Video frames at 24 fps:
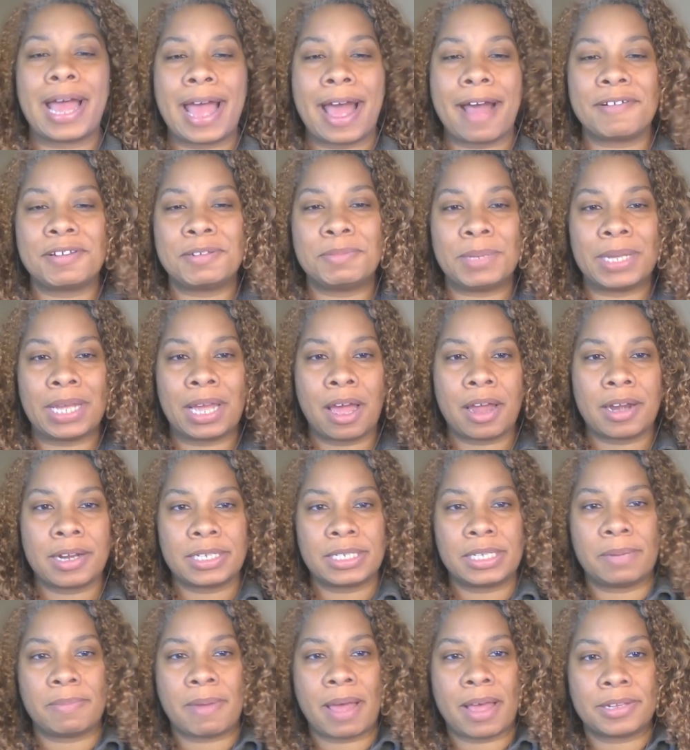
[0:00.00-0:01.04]
I have to be
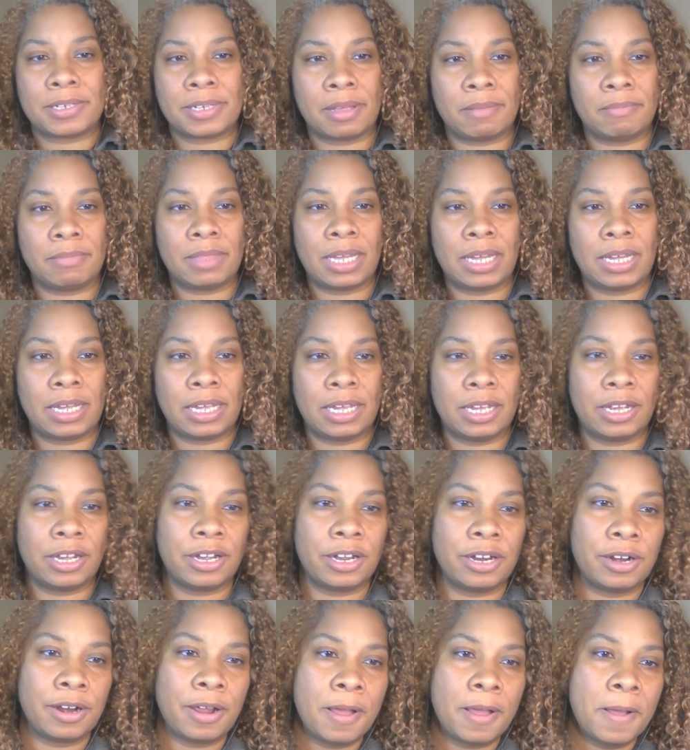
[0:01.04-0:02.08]
honest about something
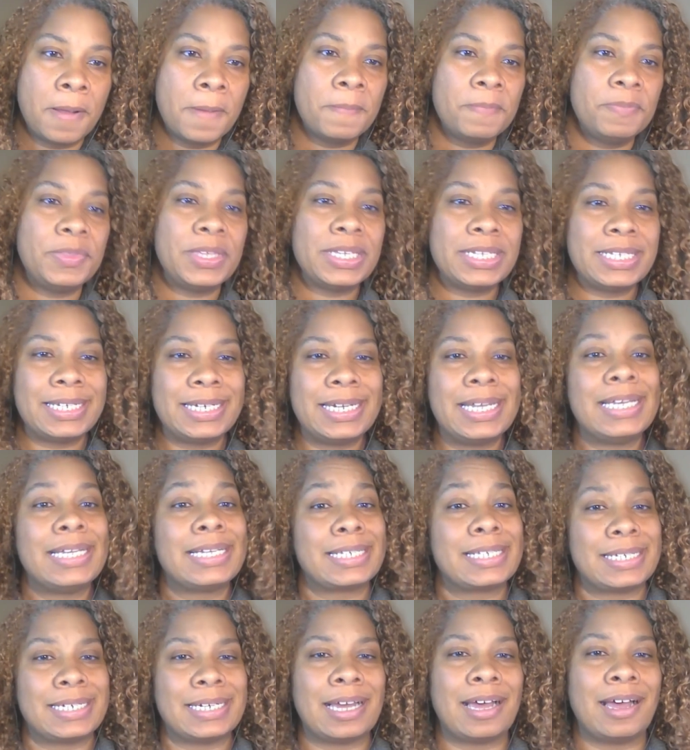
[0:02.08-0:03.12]
here. This
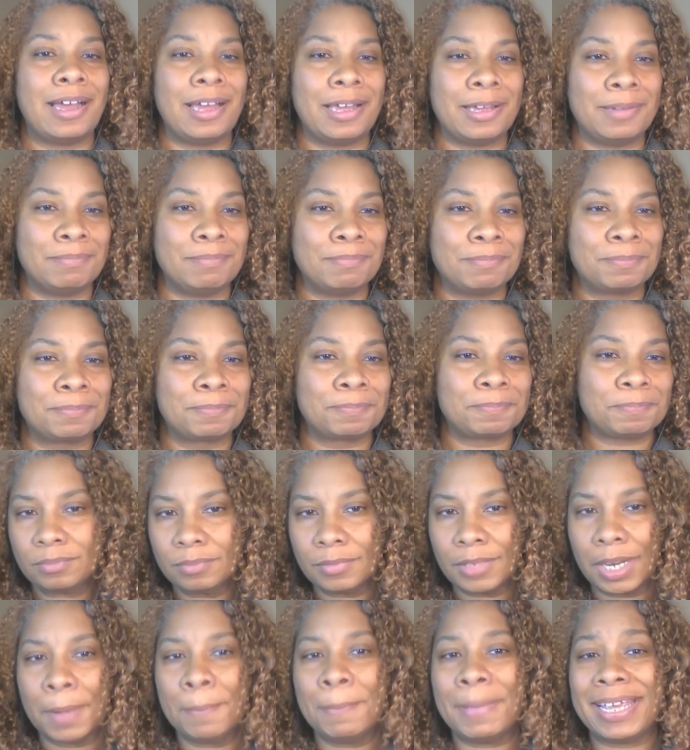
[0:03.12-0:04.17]
takes time.
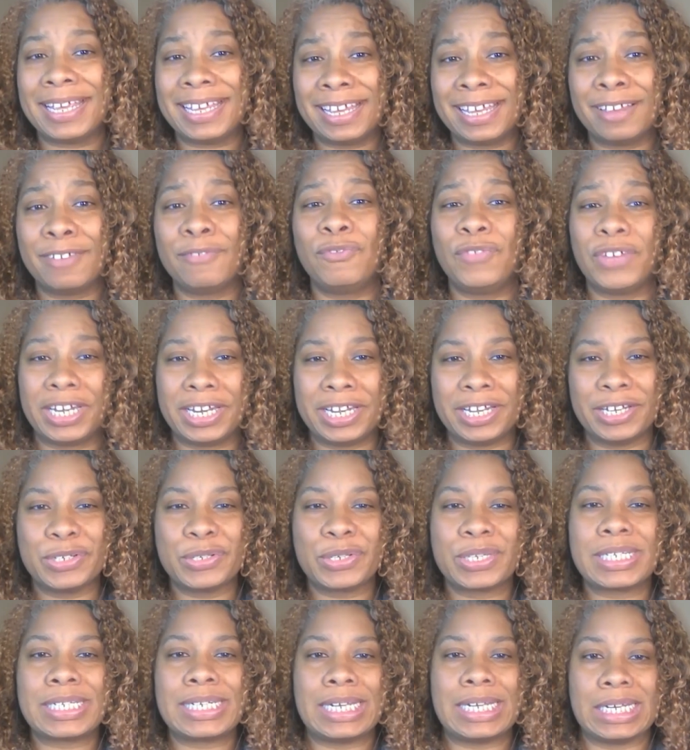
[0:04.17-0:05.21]
Making
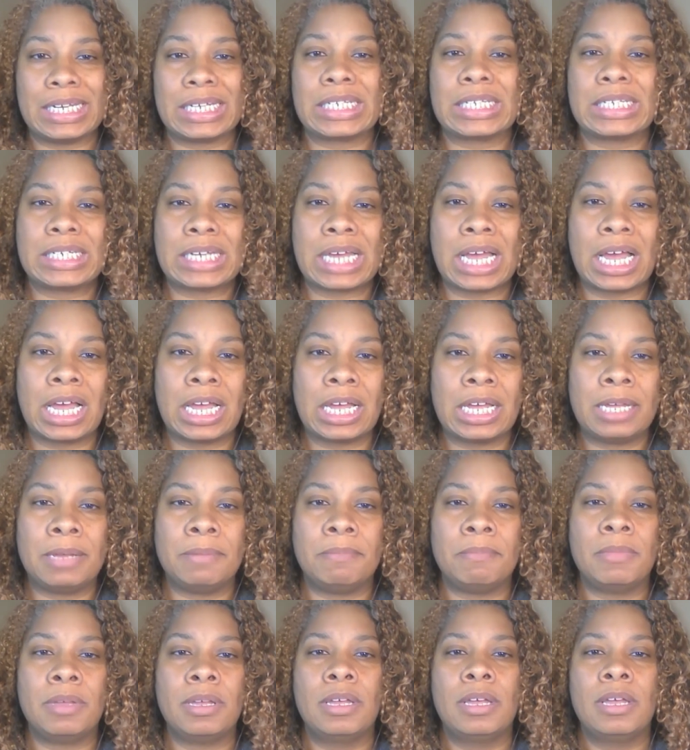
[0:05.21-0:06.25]
videos takes
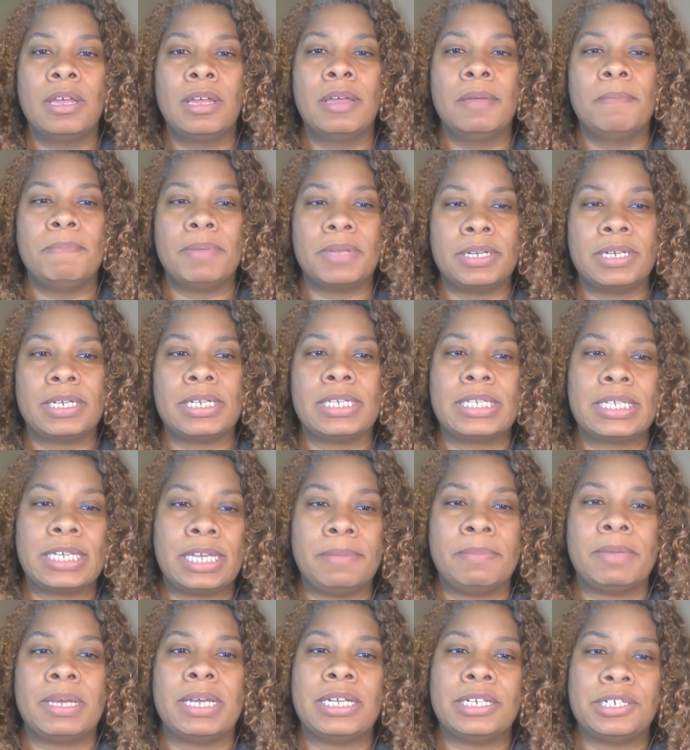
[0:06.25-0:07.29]
time. Building
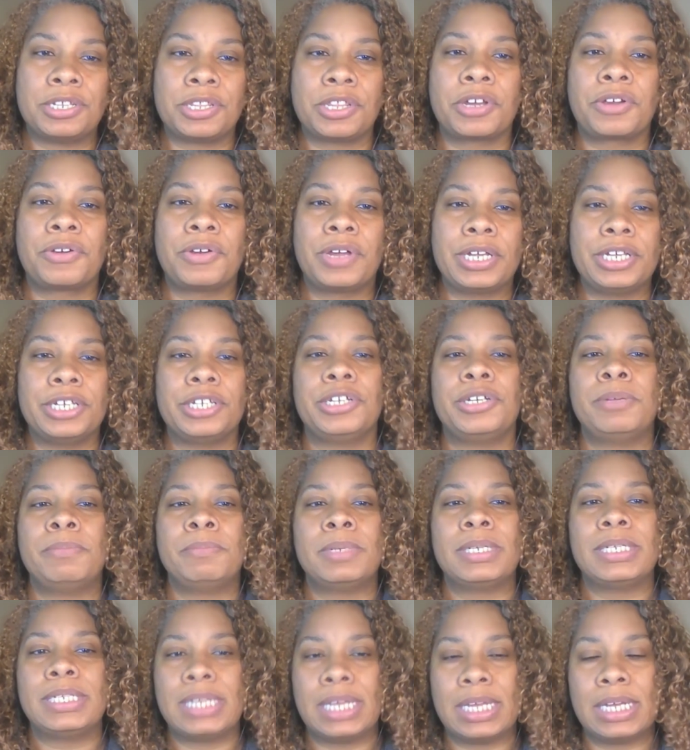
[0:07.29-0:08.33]
schema into the
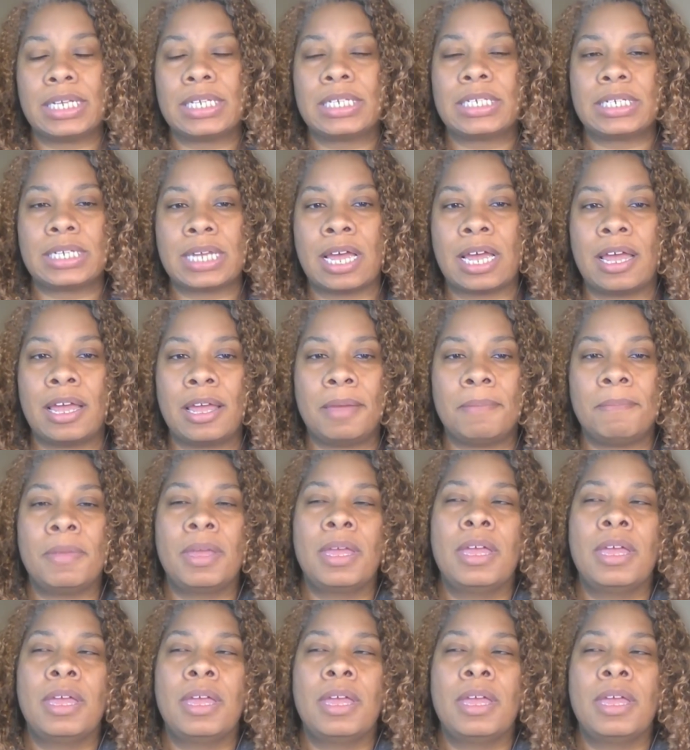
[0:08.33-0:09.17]
curriculum takes time.